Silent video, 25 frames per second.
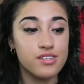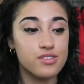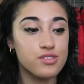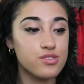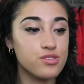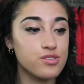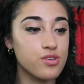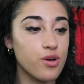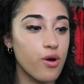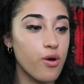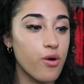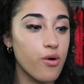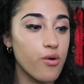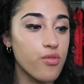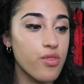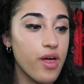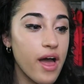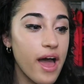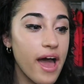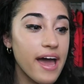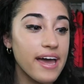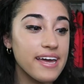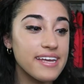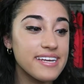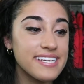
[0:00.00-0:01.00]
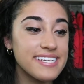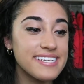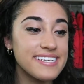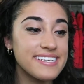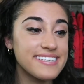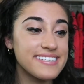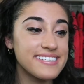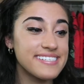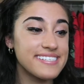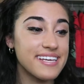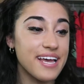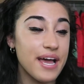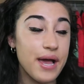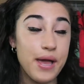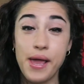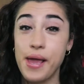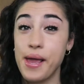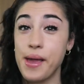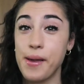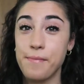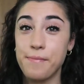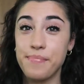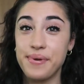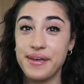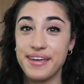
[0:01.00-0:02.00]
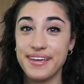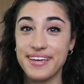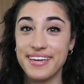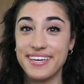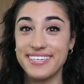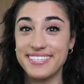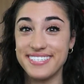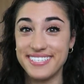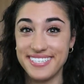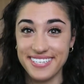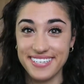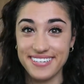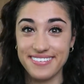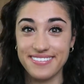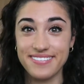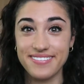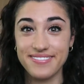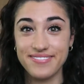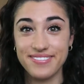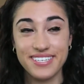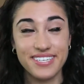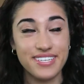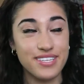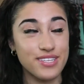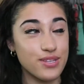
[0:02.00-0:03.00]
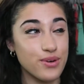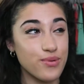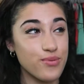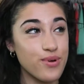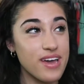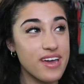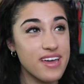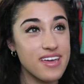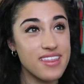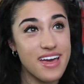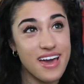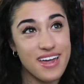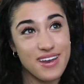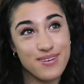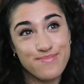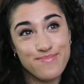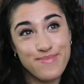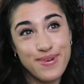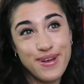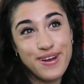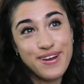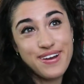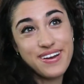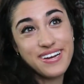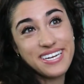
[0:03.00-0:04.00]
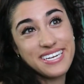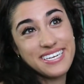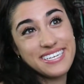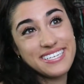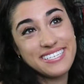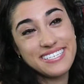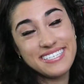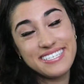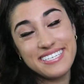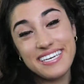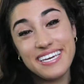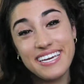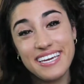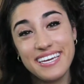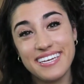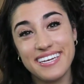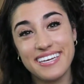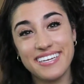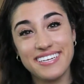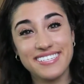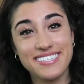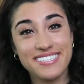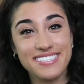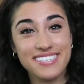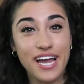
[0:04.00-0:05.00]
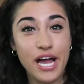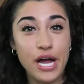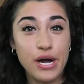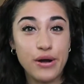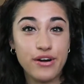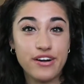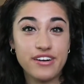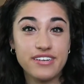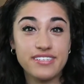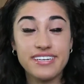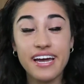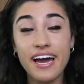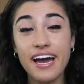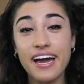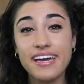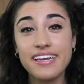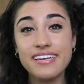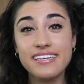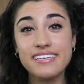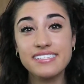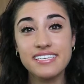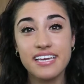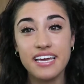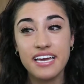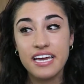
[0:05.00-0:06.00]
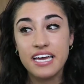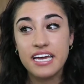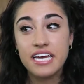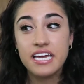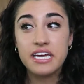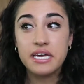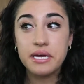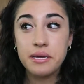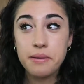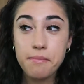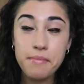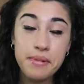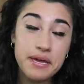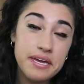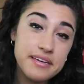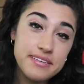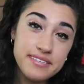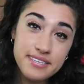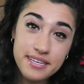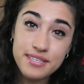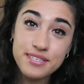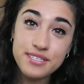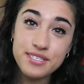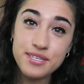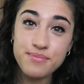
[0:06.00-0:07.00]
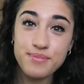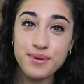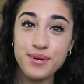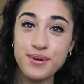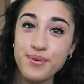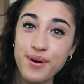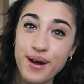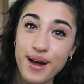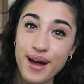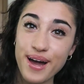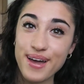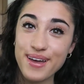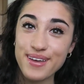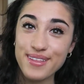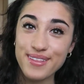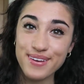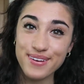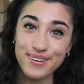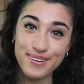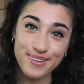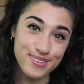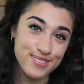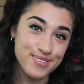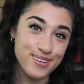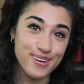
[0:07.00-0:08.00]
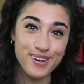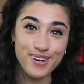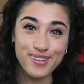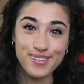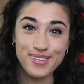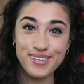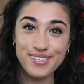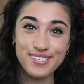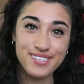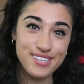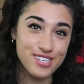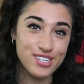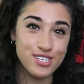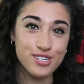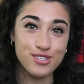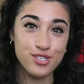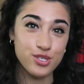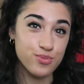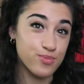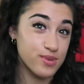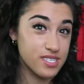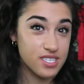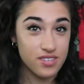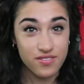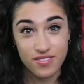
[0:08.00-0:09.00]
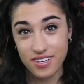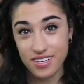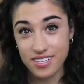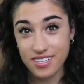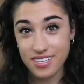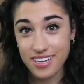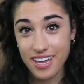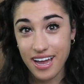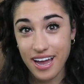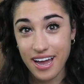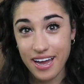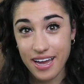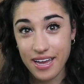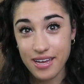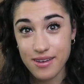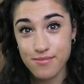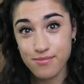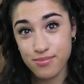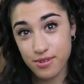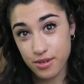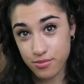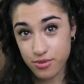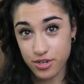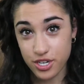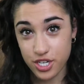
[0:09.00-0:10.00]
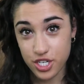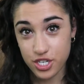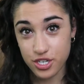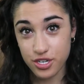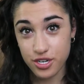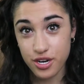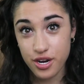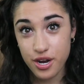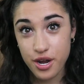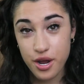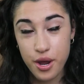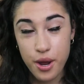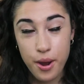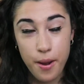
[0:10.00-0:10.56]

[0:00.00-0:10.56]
So that is a big deal. With the way that Americans eat and just how our diet is, it makes sense to me why there's all these issues, specifically high blood pressure.